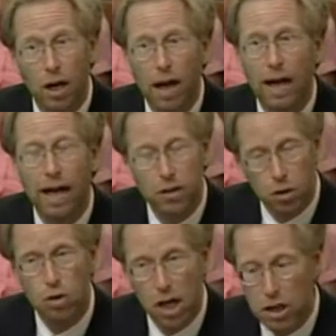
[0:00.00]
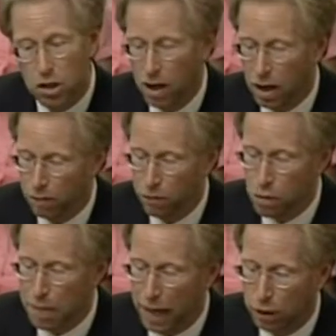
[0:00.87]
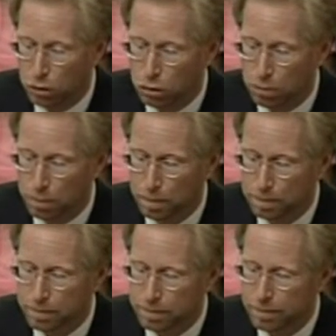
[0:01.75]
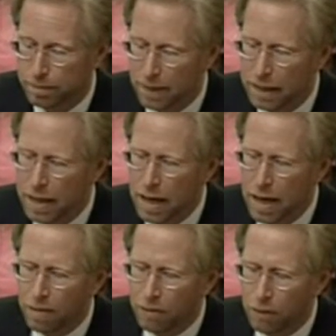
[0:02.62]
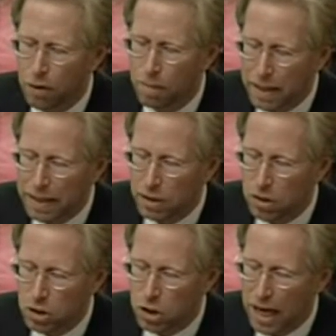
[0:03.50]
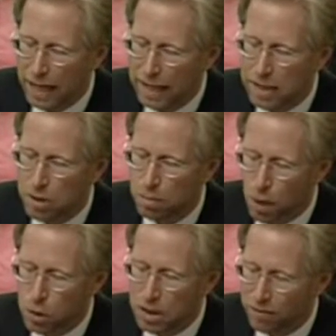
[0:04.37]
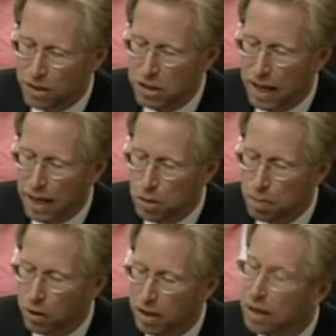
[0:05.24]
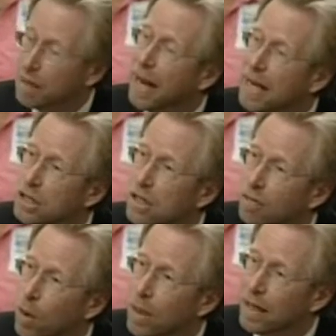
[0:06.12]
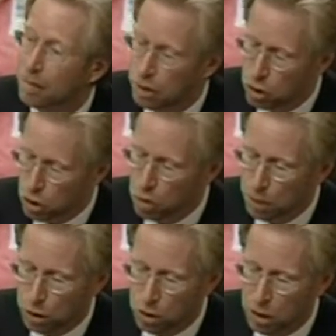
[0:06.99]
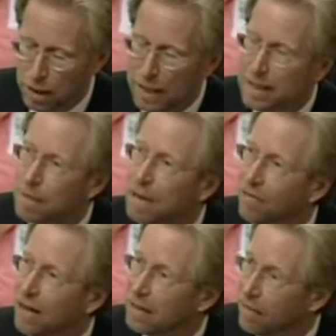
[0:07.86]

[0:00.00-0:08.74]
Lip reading: Association of Food Banks. For many years, CHAC has most emphasized building the capacity of low-income consumers to be effective